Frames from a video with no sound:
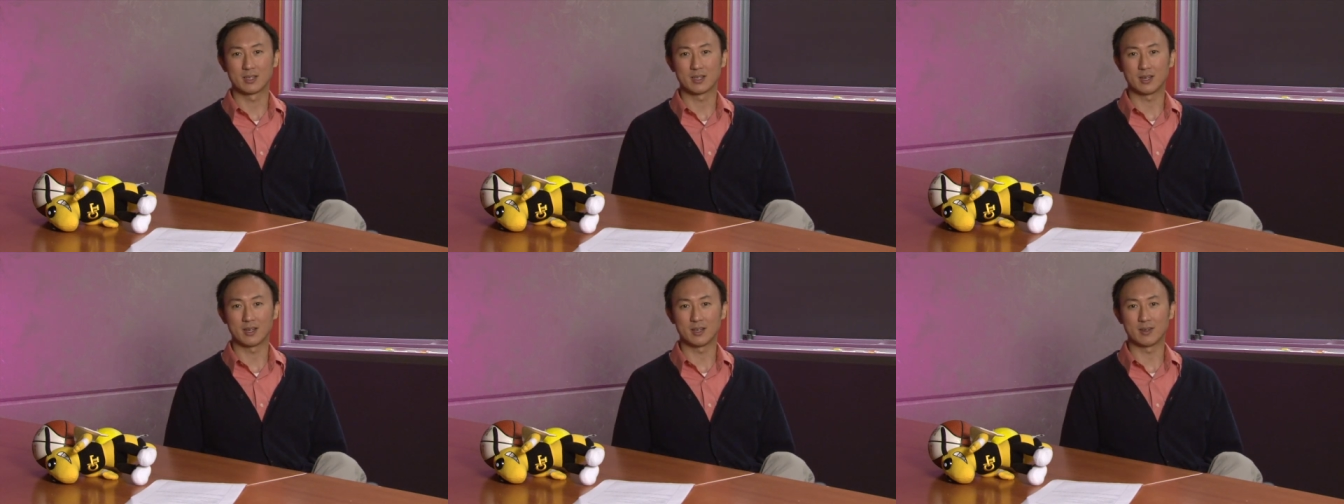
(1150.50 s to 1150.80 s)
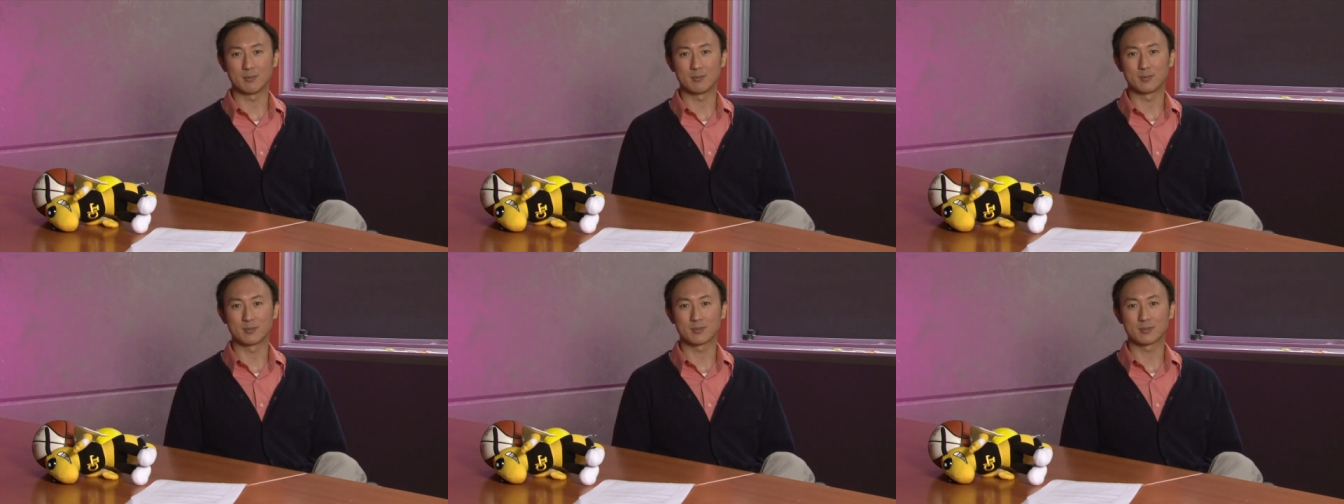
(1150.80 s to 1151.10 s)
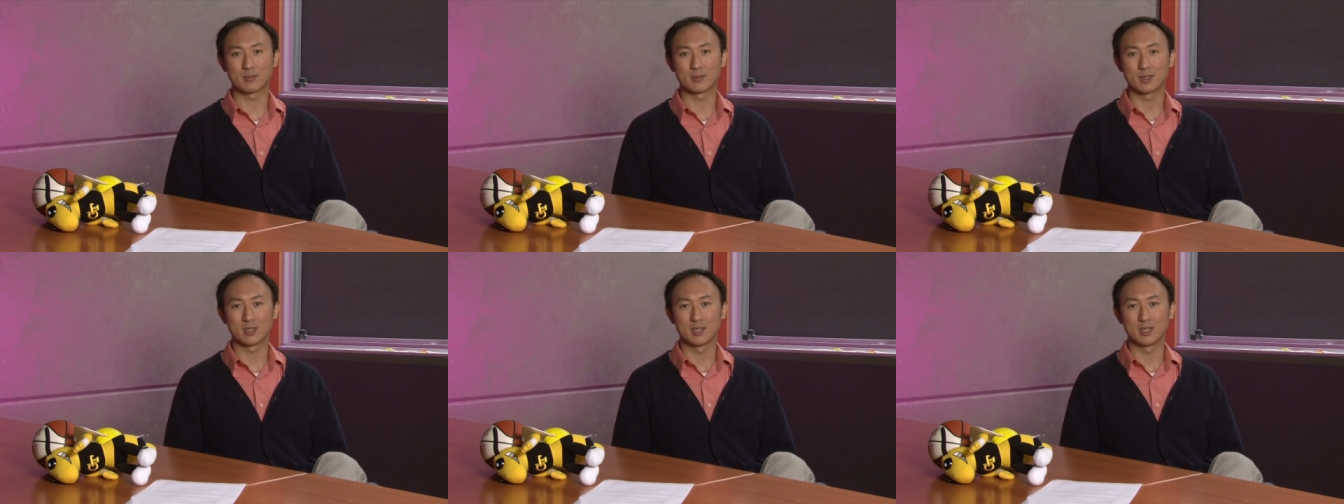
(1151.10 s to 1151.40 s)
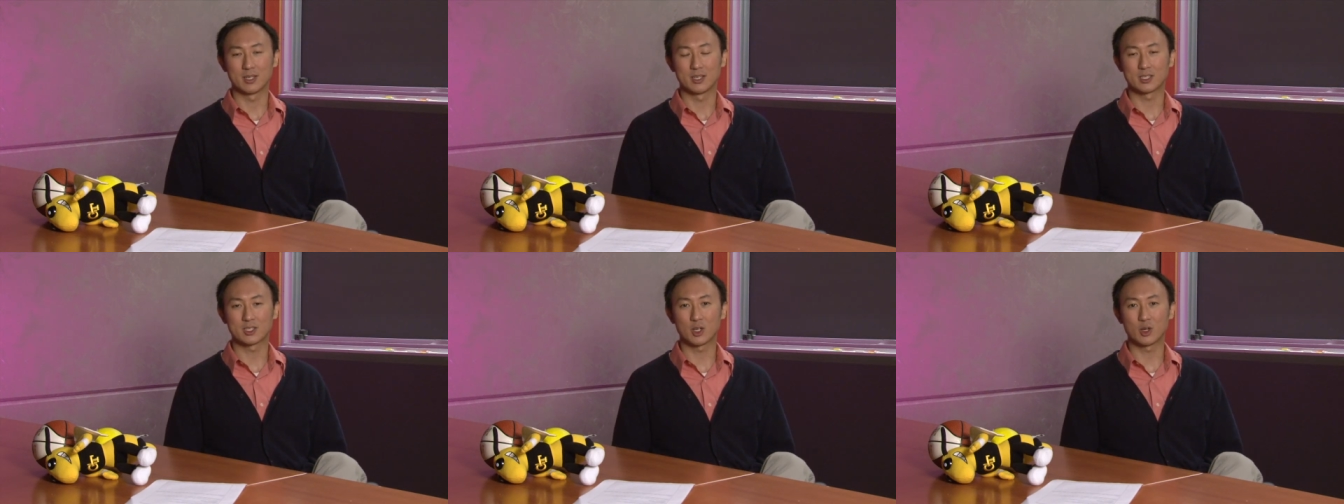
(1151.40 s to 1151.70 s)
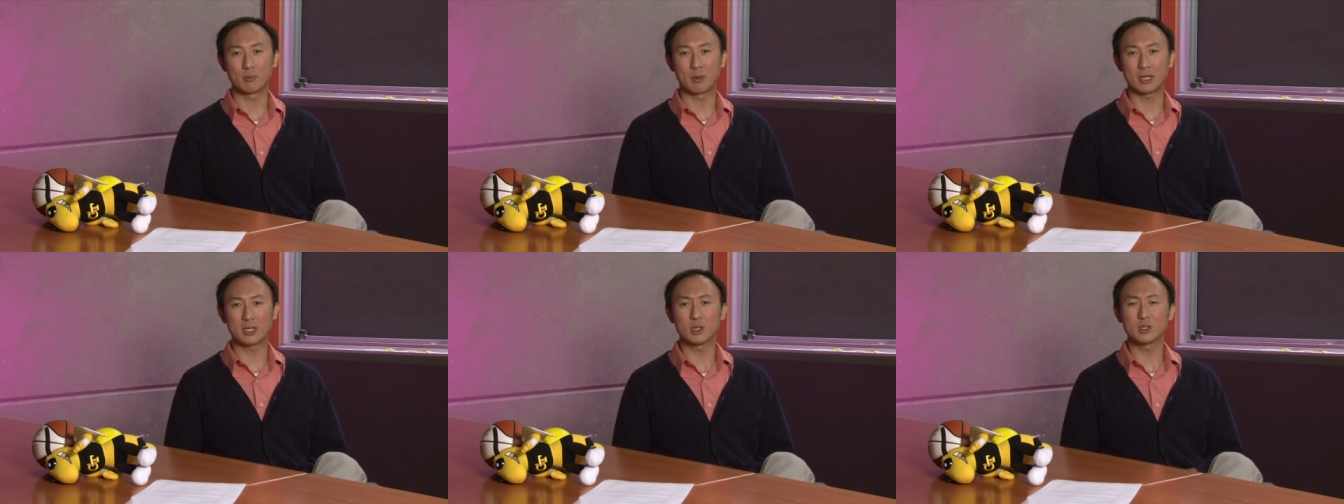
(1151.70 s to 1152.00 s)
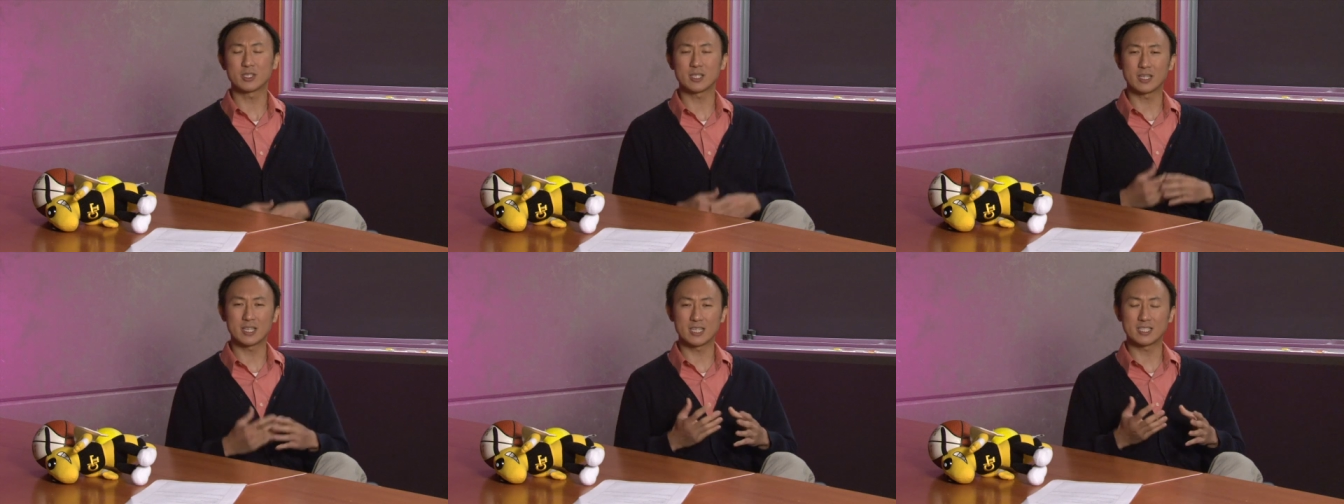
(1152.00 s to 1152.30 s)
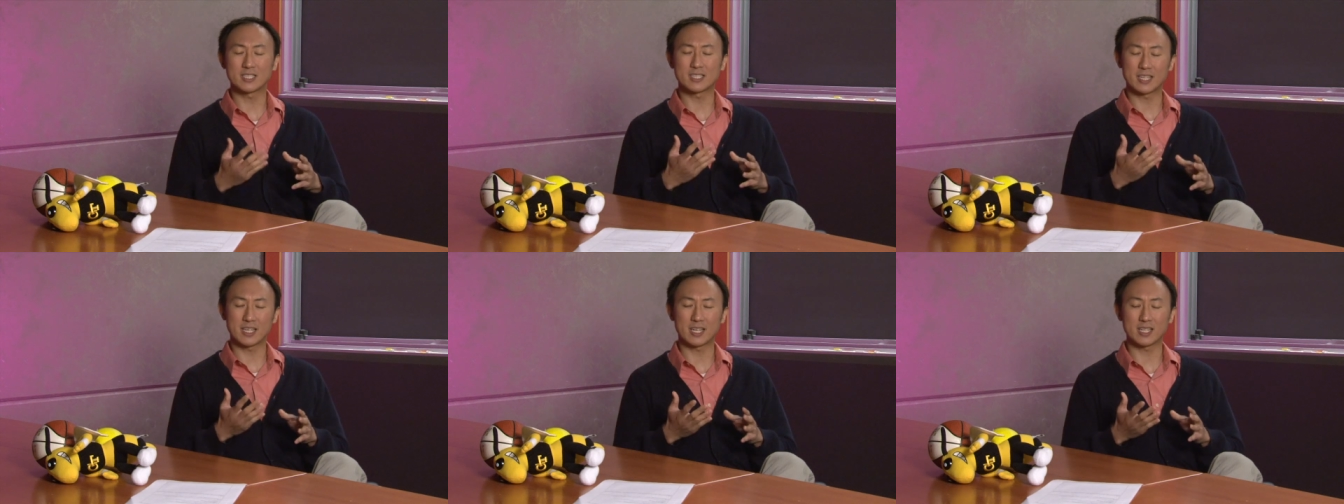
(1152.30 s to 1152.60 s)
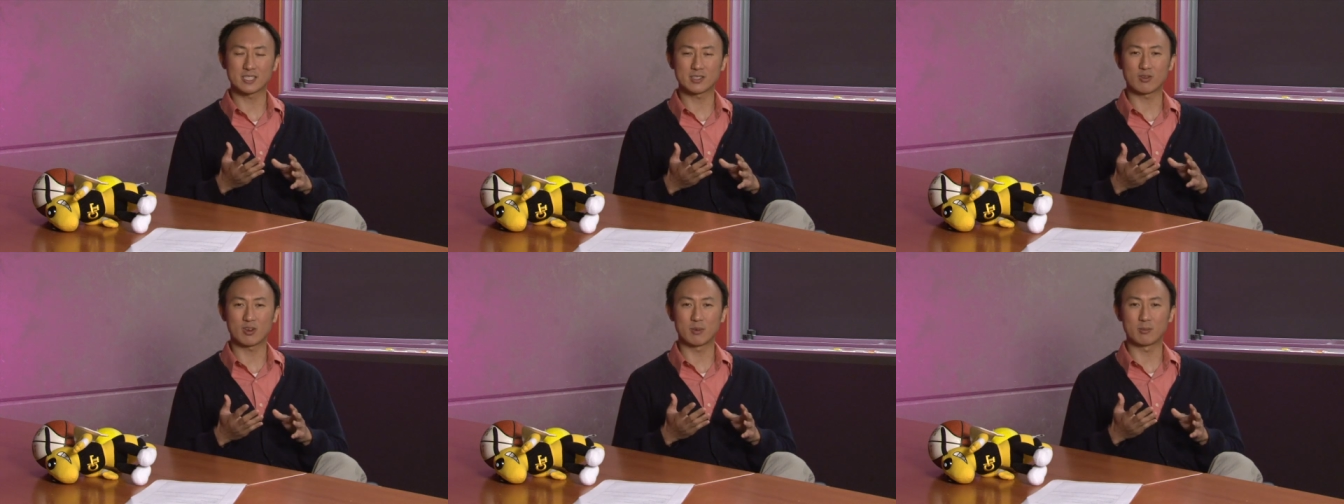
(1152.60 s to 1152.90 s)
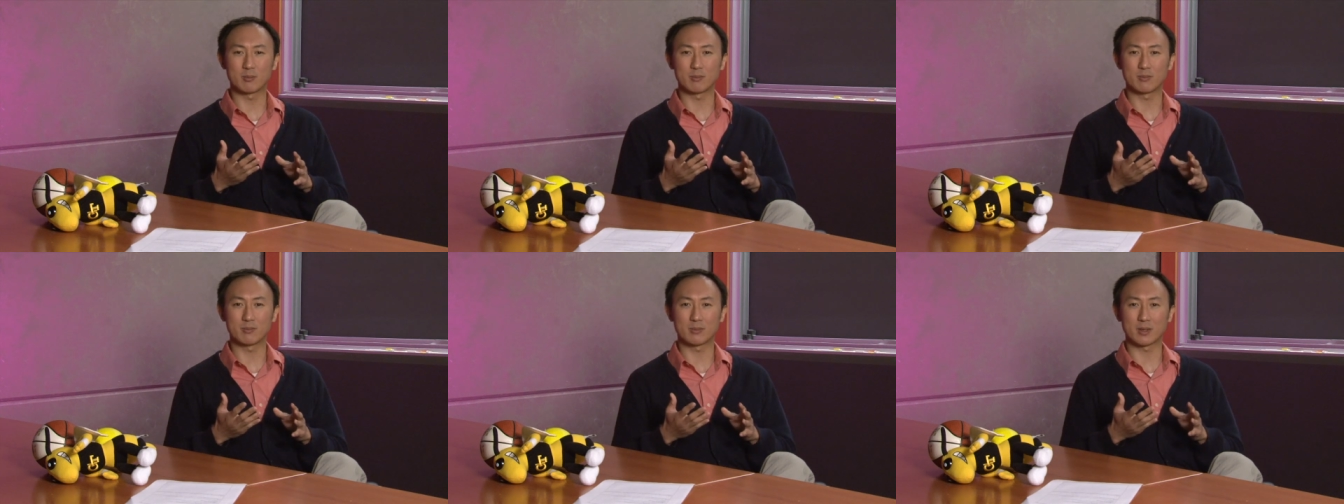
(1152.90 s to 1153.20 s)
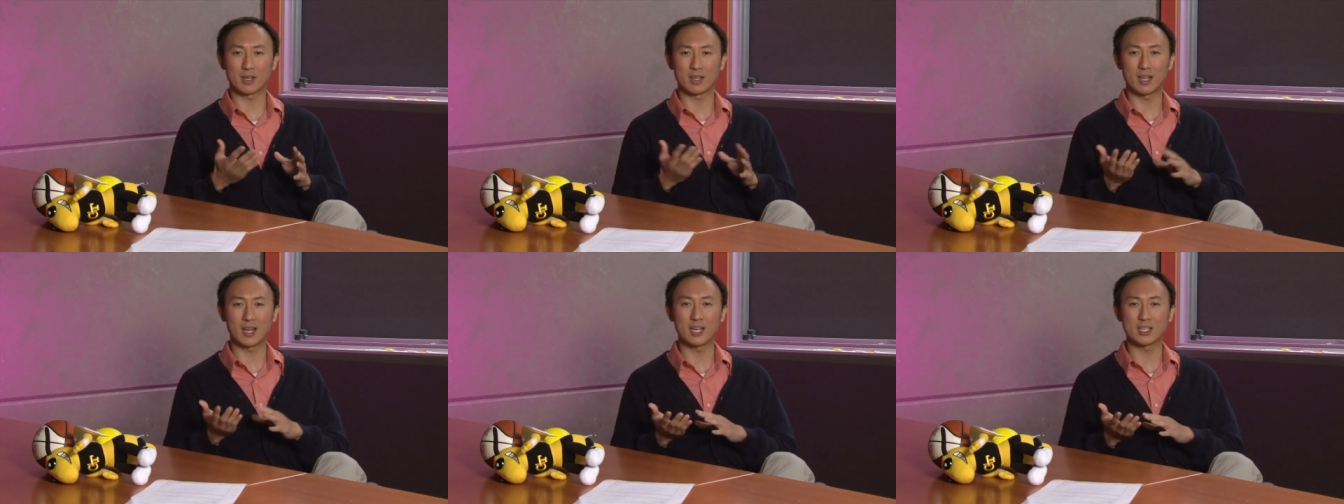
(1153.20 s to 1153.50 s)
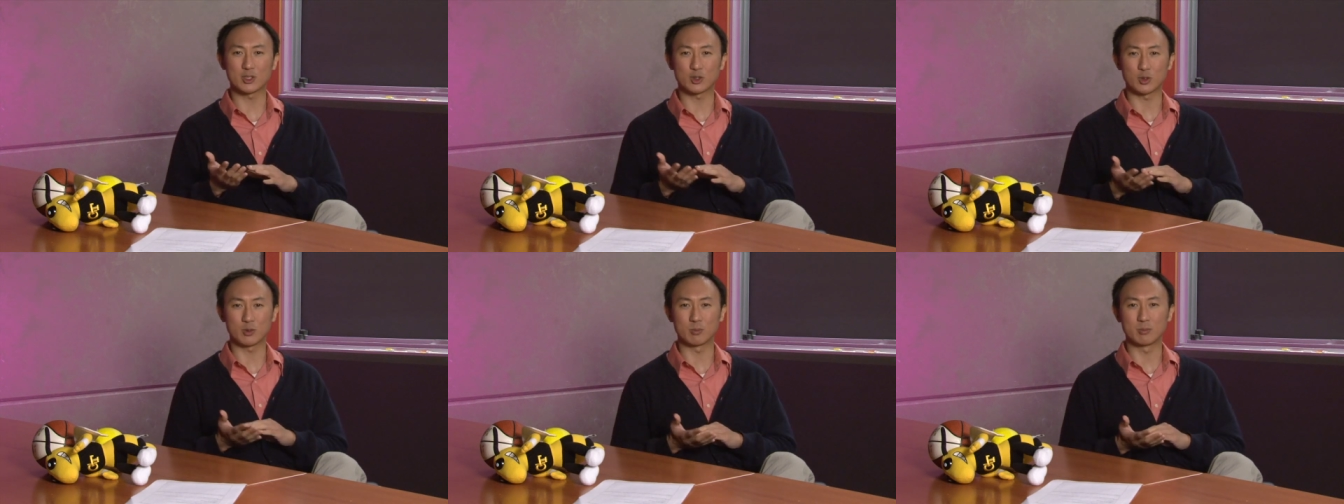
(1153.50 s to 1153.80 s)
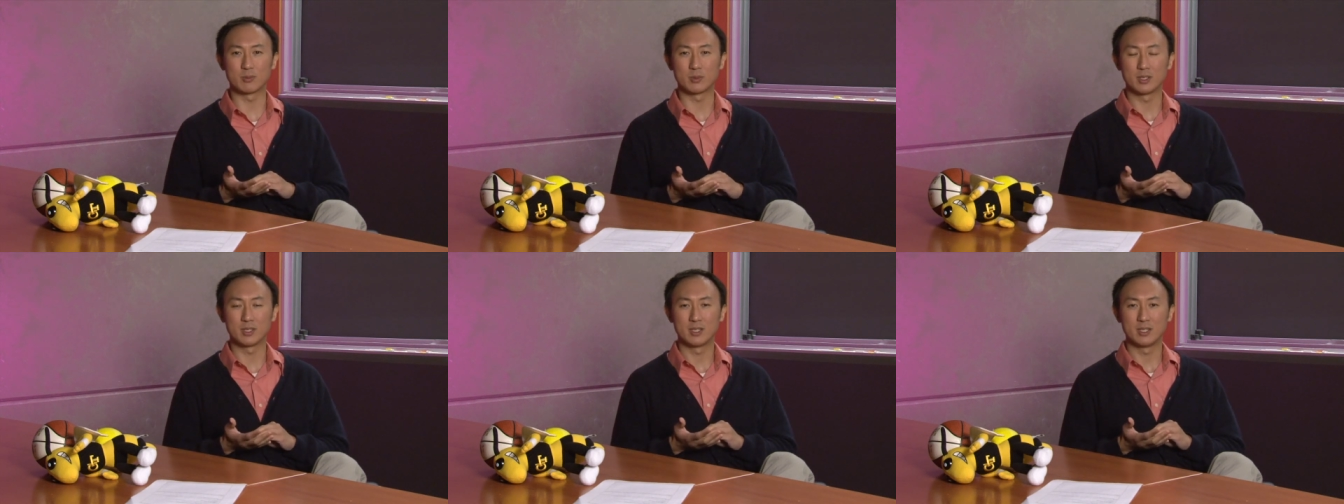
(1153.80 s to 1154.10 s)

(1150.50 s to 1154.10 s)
Um, so by using these things from the classroom,